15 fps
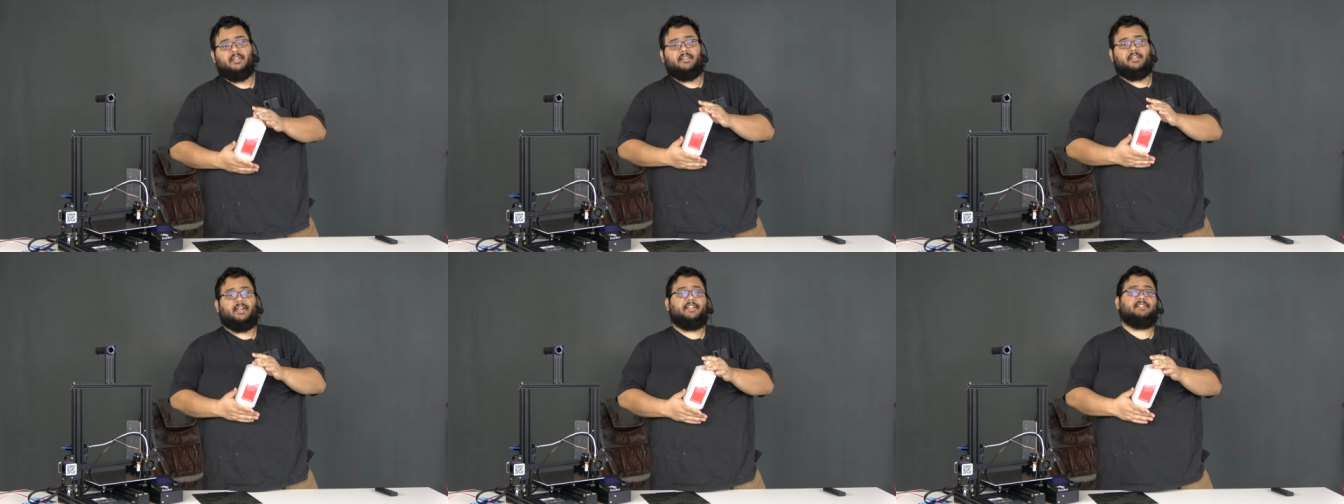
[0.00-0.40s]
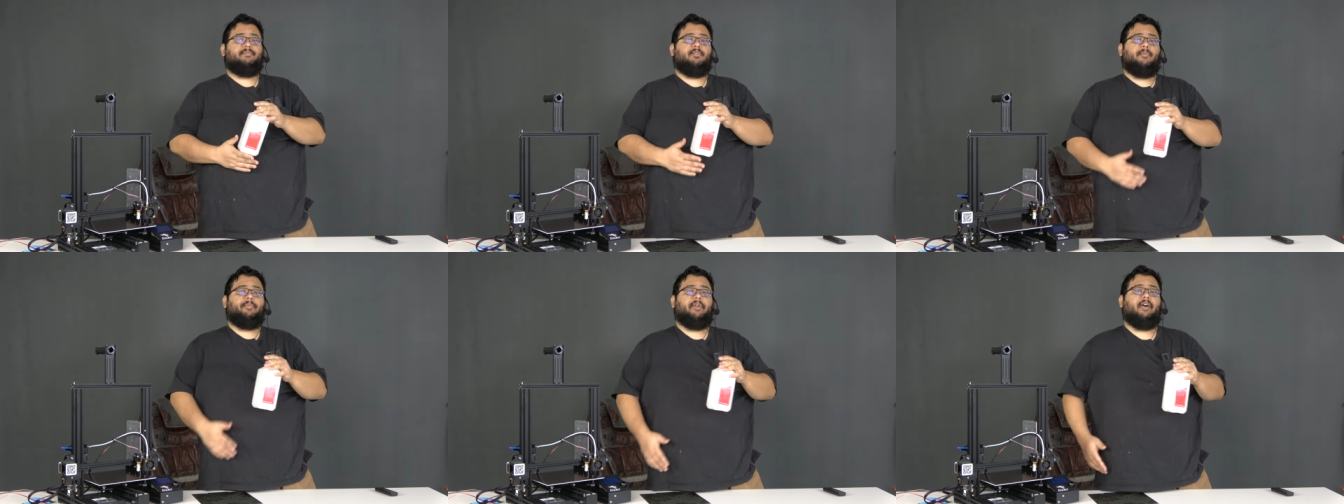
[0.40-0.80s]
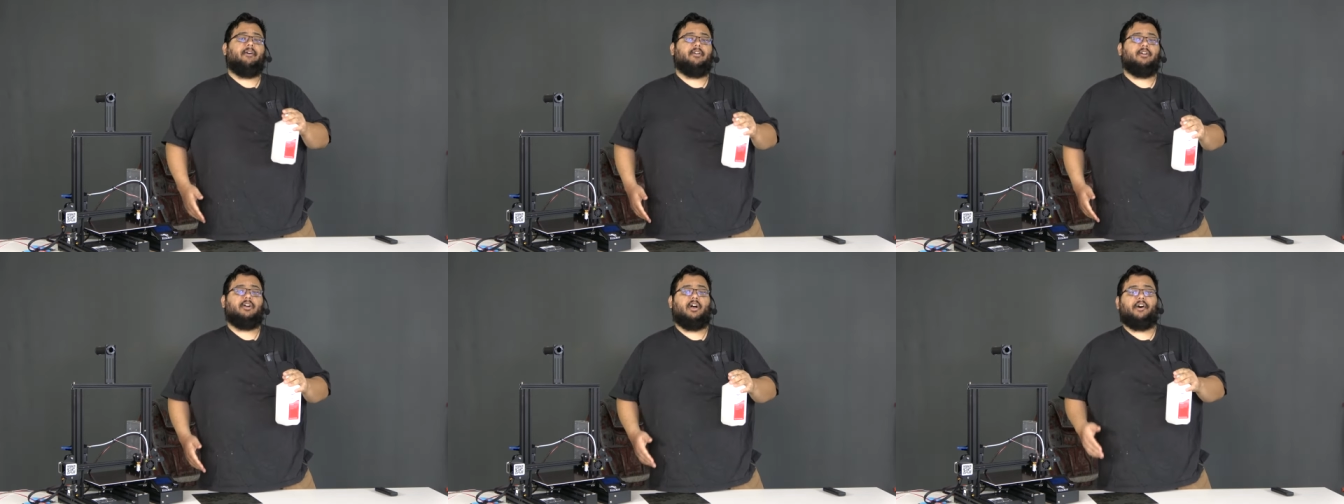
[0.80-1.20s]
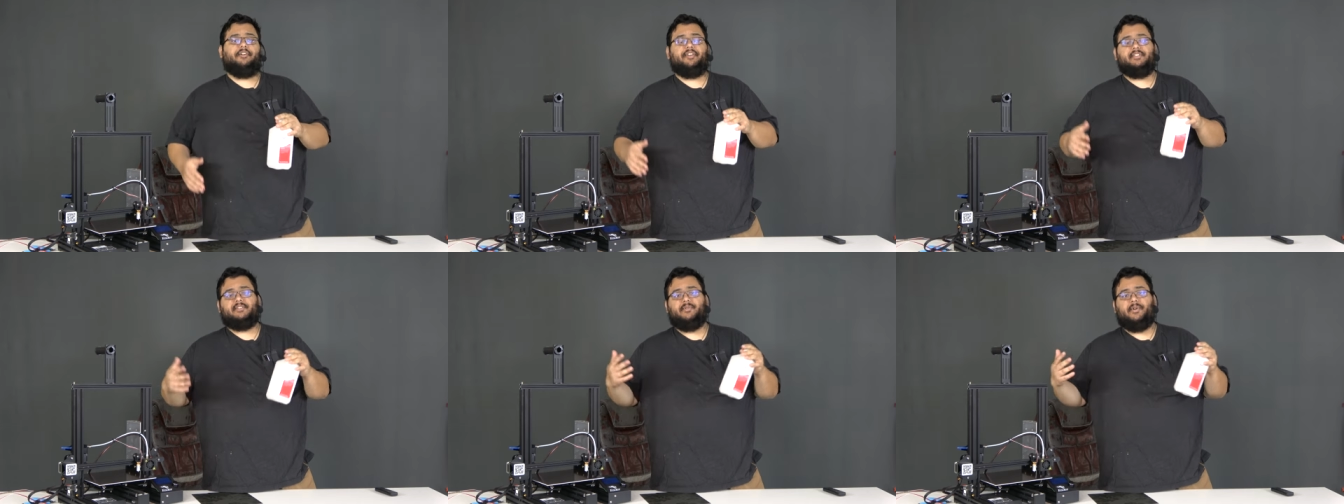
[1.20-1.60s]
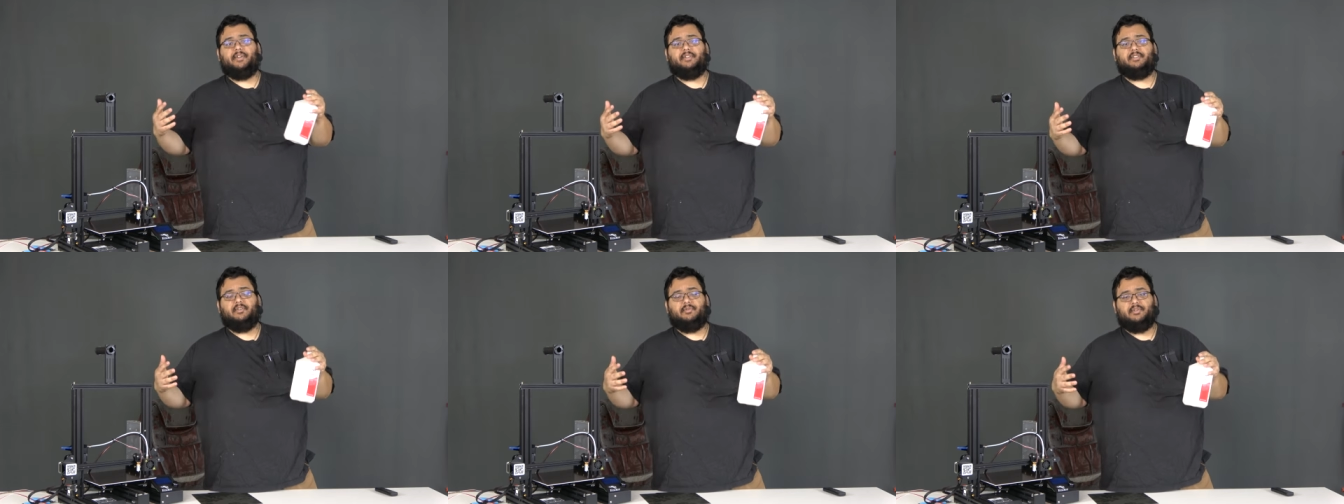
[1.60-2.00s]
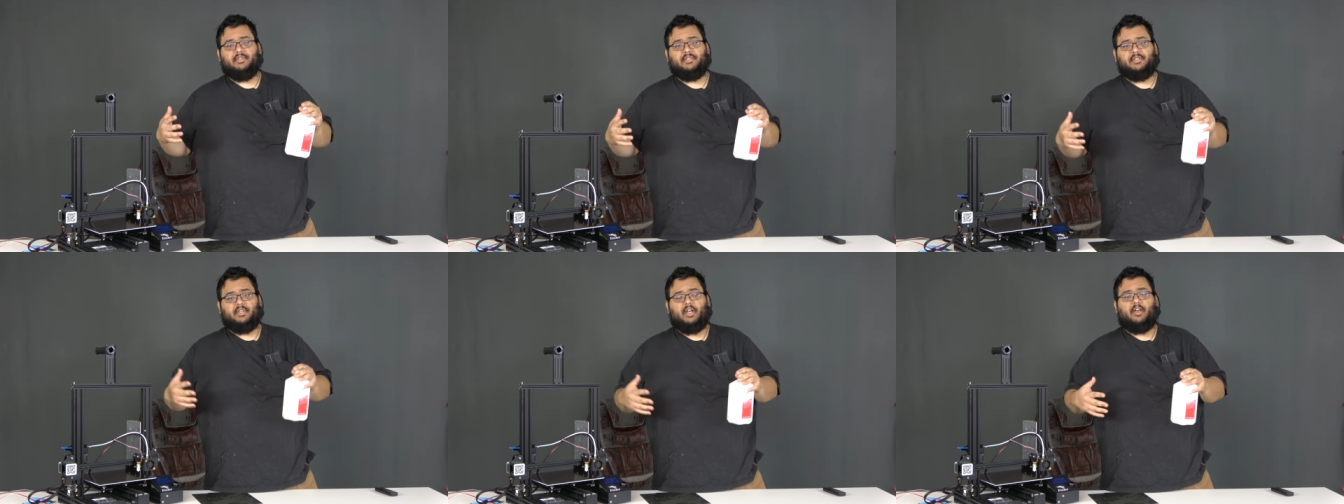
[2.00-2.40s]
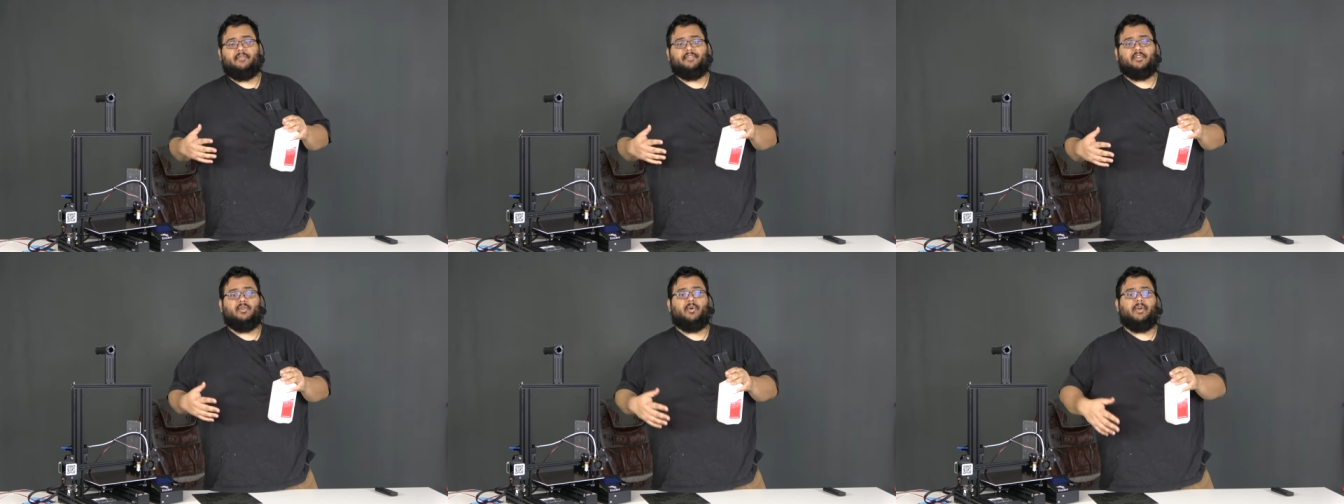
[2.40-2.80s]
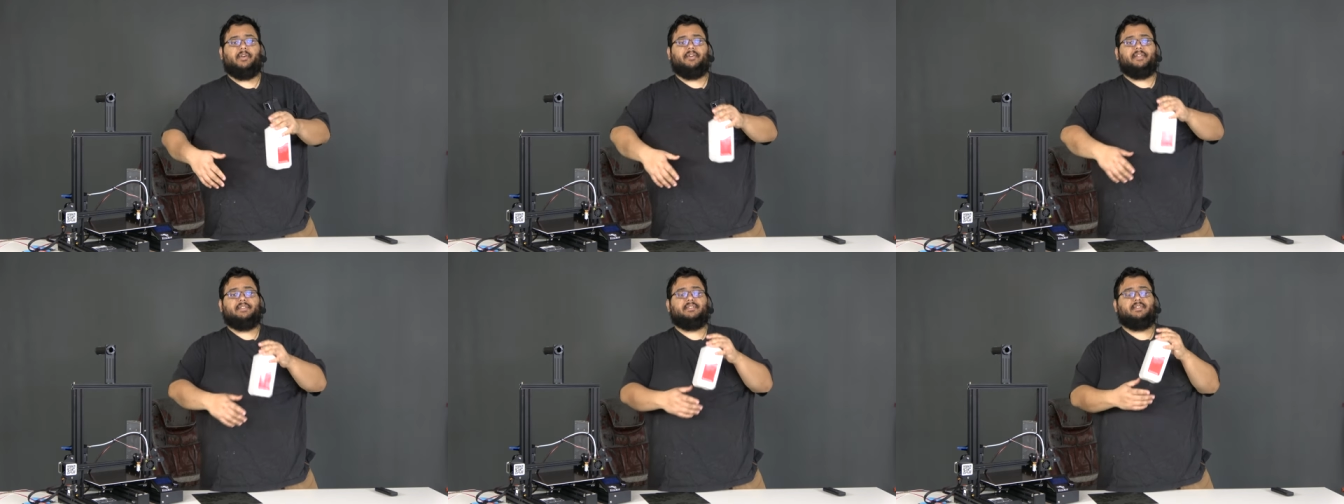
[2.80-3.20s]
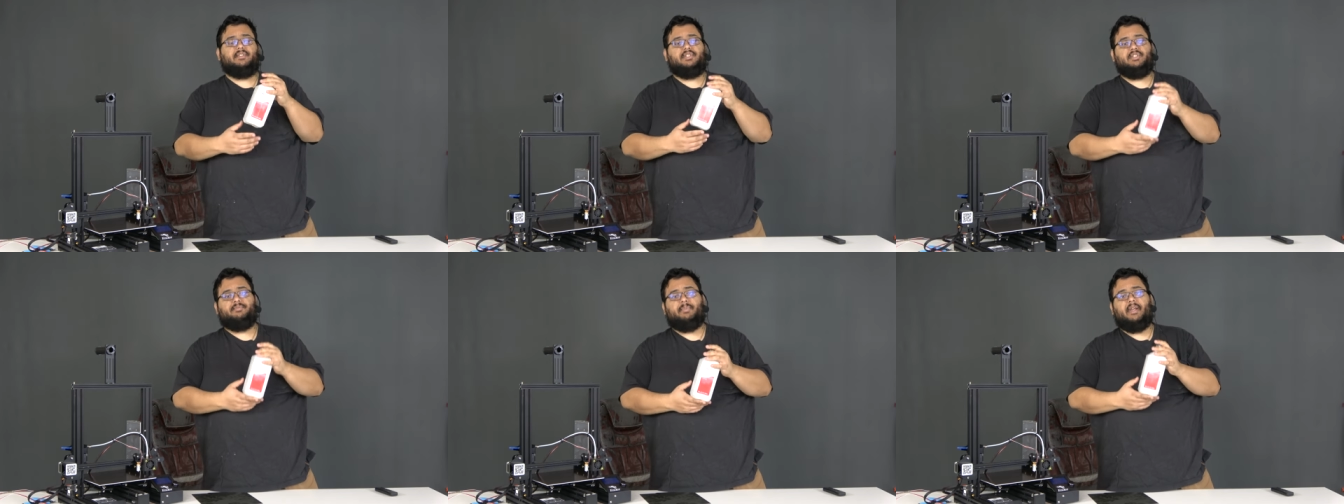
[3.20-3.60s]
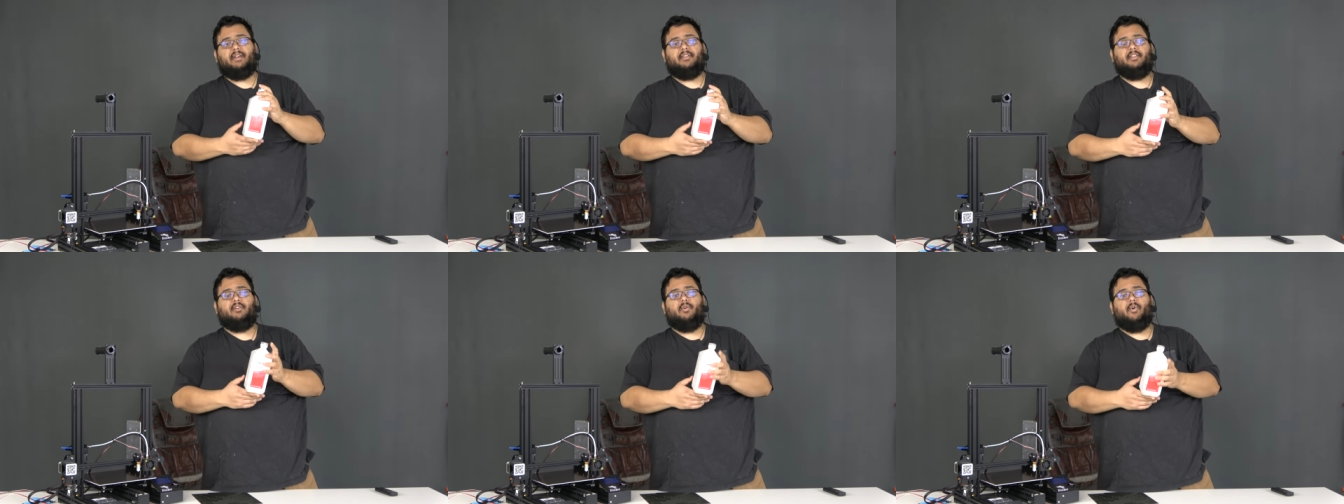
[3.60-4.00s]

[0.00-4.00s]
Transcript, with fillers: The isopropyl alcohol is going to dissolve the oil and suspend the